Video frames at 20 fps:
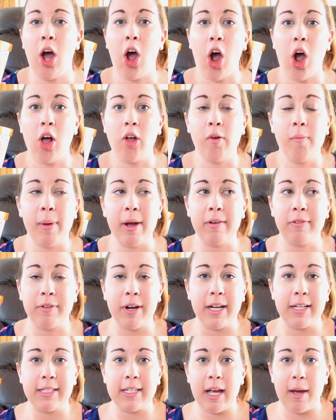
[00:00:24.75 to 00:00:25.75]
All of my
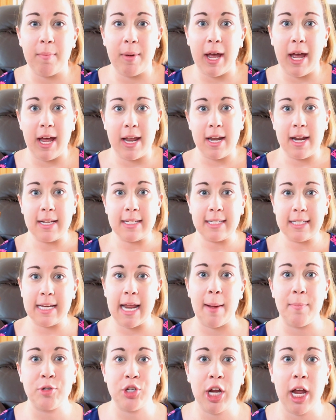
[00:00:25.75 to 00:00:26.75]
friends have been
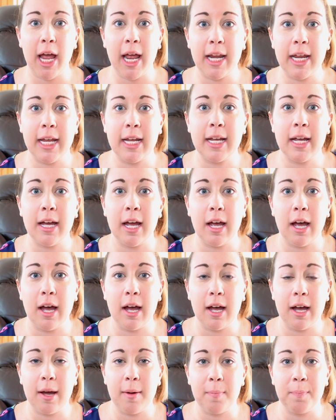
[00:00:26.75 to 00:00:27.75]
Snapchatting
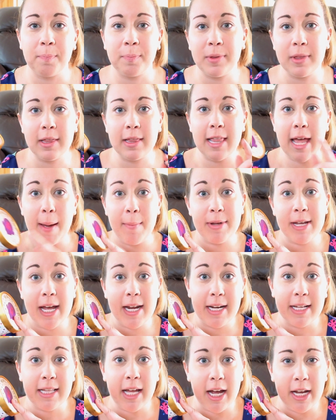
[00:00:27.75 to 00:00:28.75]
um, them
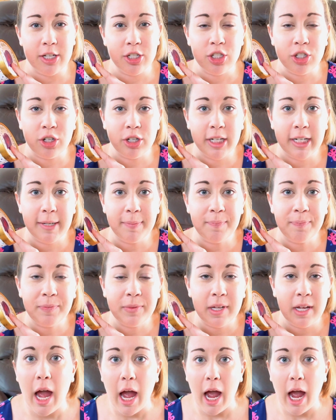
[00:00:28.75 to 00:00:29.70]
getting the ice cream.